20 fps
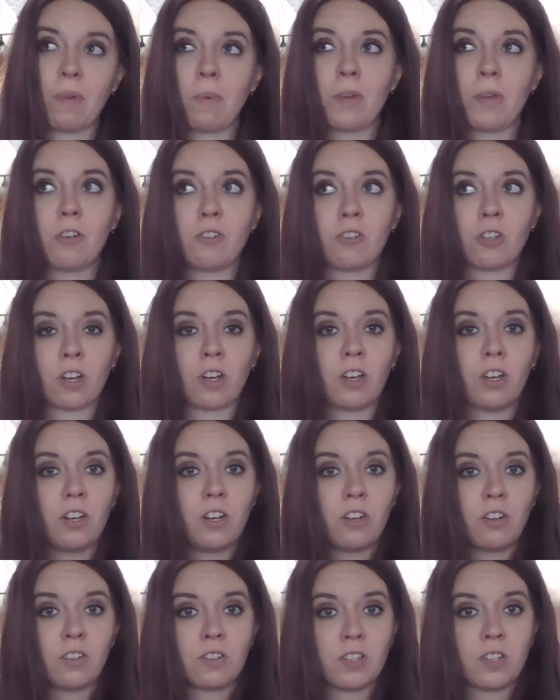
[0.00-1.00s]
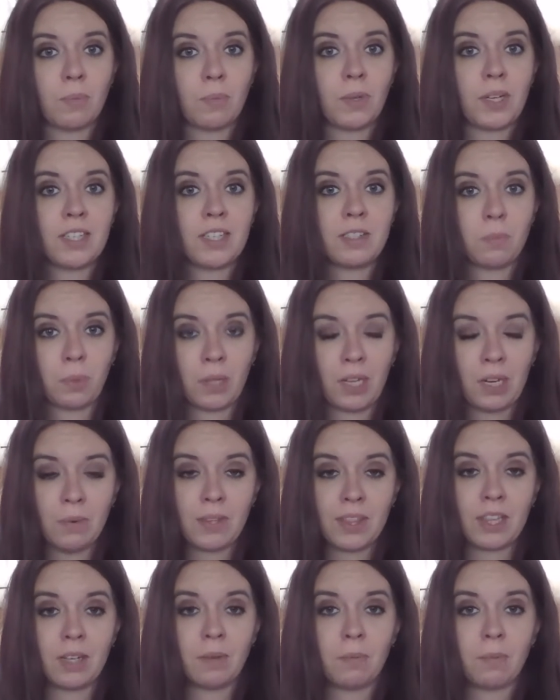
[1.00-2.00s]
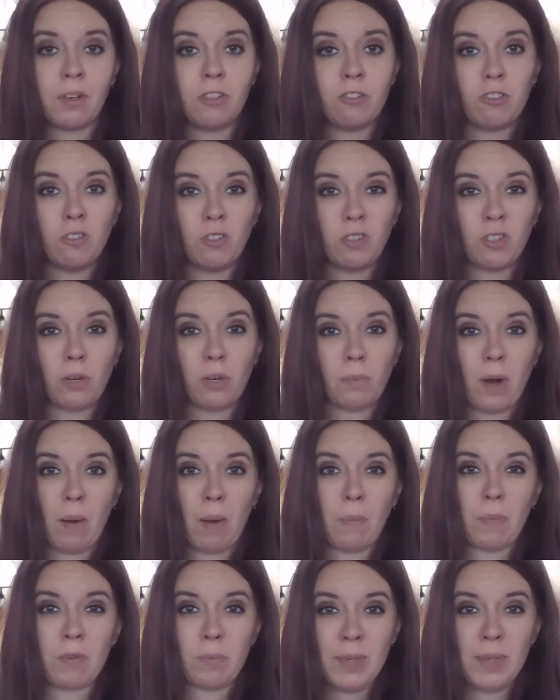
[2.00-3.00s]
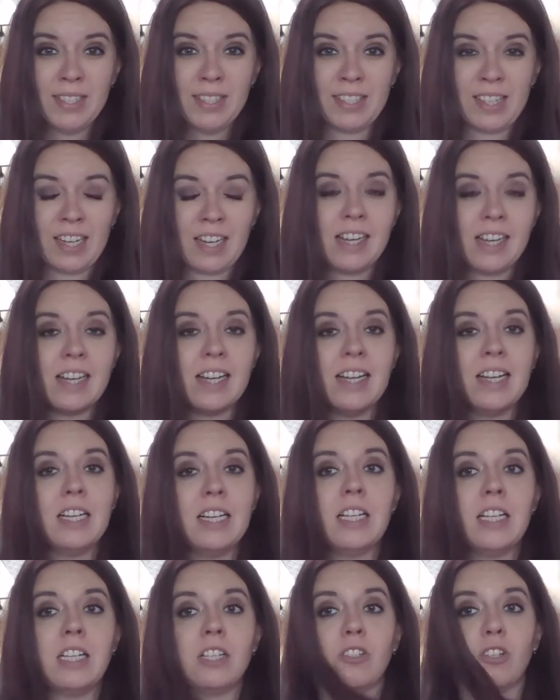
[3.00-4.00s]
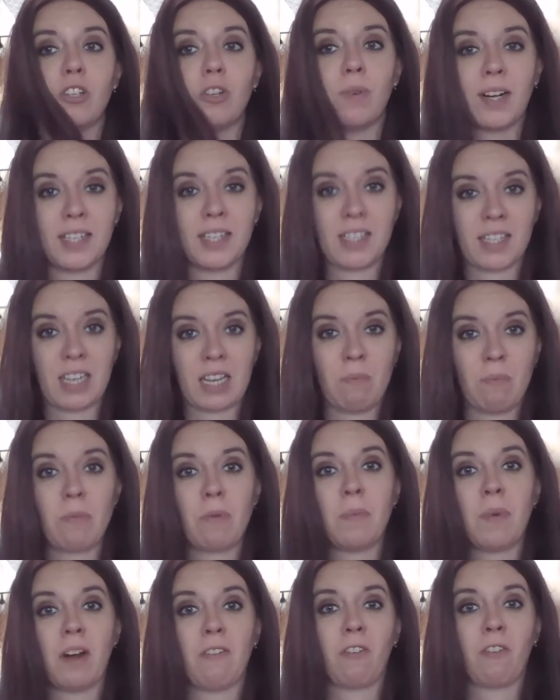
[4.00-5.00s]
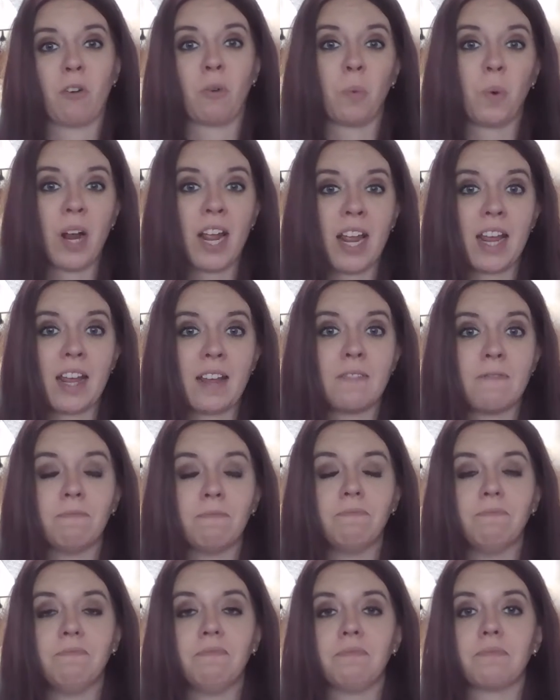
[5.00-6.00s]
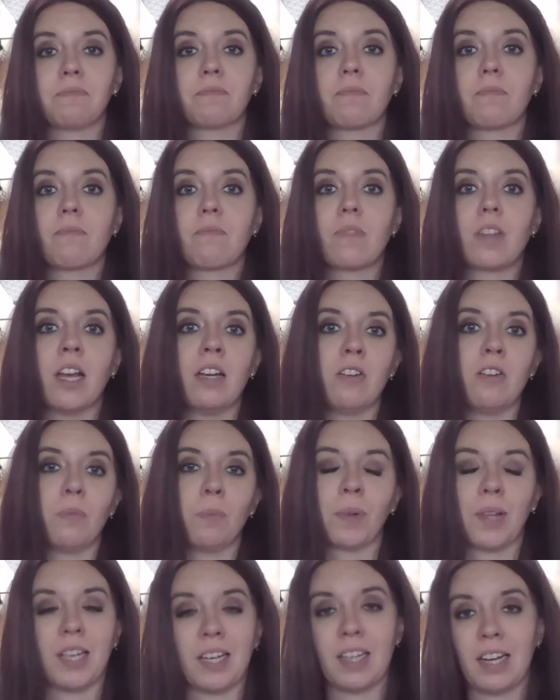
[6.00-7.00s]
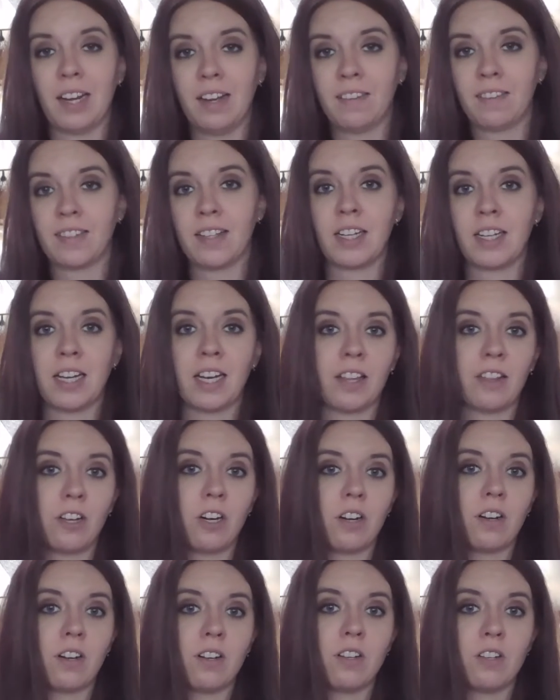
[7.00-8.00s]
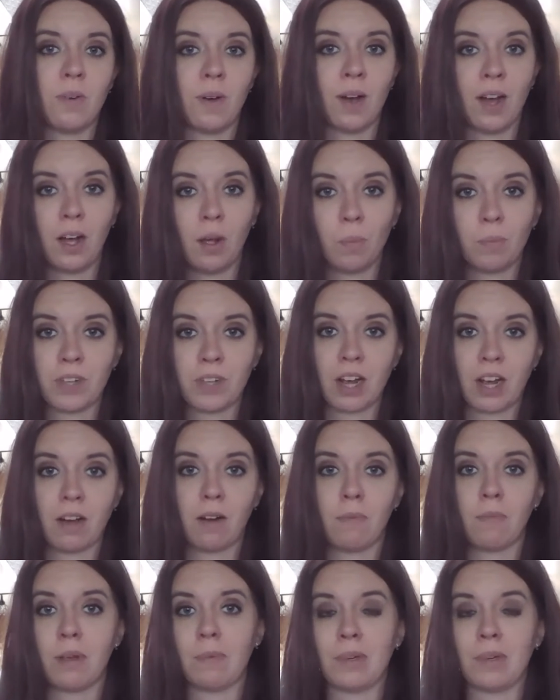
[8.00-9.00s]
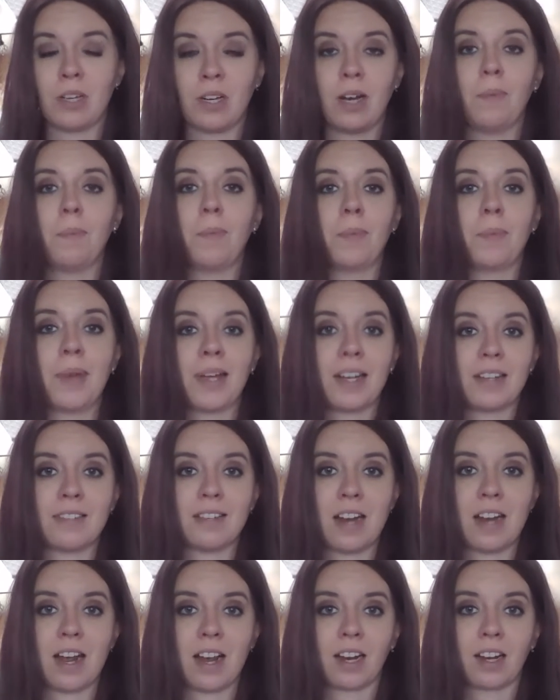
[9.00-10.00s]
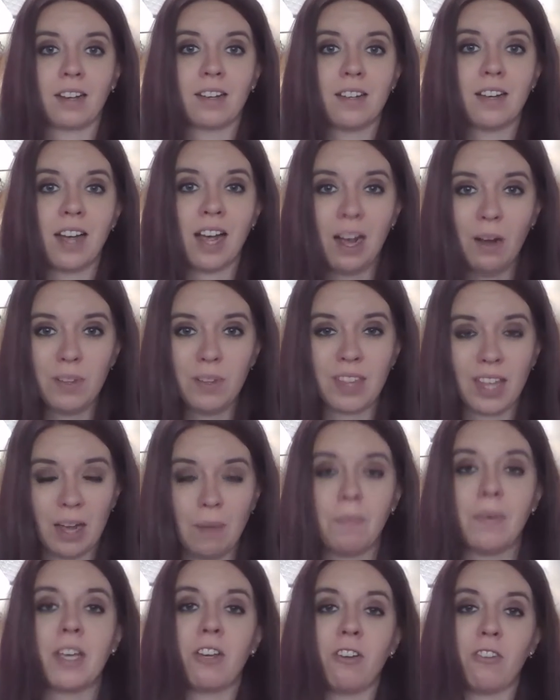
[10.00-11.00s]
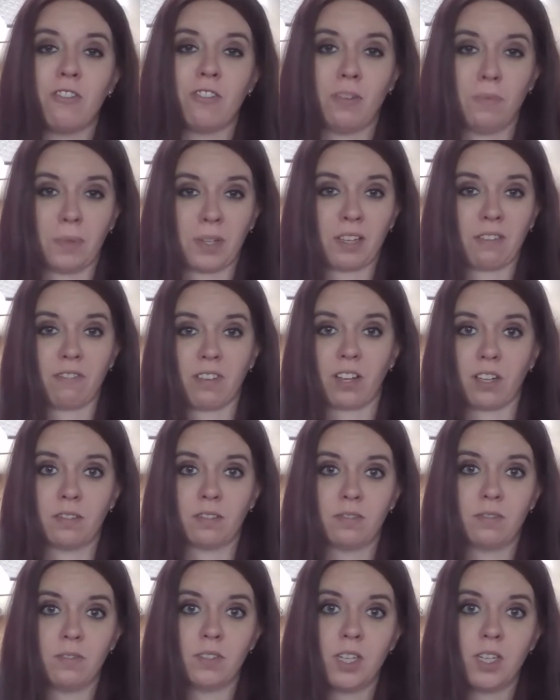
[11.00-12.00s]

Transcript: Maybe you took your sibling to play with them because you knew your mom was busy, so you wanted to keep them out of her way, and you played nicely together, you helped out, maybe you helped them get a snack. How would that make your sibling feel?